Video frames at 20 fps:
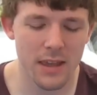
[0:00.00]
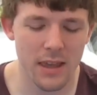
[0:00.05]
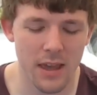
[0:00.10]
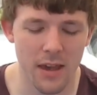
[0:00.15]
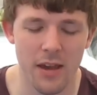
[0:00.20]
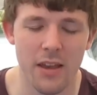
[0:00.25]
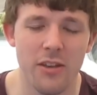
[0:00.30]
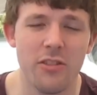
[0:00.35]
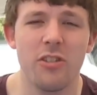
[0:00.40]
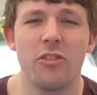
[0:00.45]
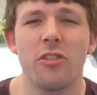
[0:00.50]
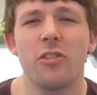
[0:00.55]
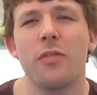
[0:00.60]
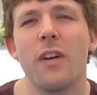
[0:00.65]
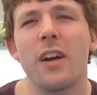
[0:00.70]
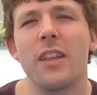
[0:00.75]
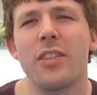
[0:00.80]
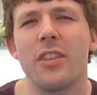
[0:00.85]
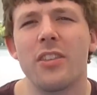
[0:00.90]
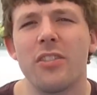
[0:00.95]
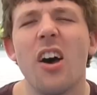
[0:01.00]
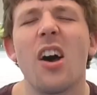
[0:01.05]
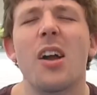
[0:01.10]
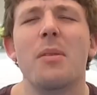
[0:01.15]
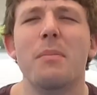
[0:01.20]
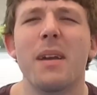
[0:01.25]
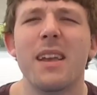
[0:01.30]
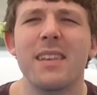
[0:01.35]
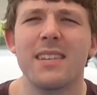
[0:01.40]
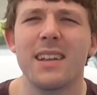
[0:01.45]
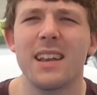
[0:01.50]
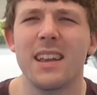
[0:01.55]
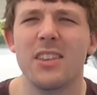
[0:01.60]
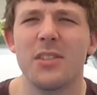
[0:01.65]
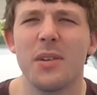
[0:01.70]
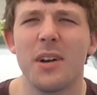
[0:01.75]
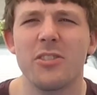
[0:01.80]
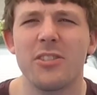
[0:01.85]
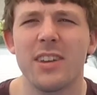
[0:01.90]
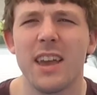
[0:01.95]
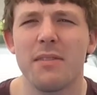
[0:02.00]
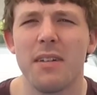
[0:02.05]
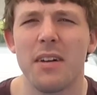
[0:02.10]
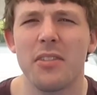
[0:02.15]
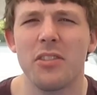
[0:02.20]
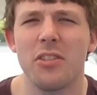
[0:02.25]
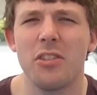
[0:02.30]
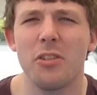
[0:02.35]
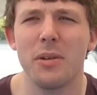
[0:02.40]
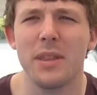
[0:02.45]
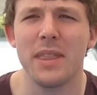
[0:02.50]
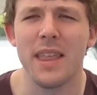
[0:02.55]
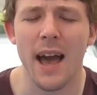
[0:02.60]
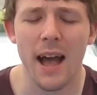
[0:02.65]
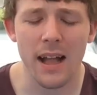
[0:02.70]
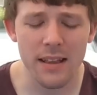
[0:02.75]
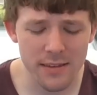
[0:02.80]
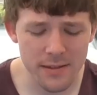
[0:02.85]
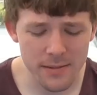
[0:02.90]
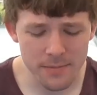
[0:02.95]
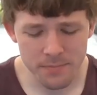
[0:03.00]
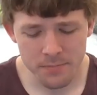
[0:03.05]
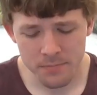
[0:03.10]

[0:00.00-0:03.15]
just finding the time basically to actually get around to doing that.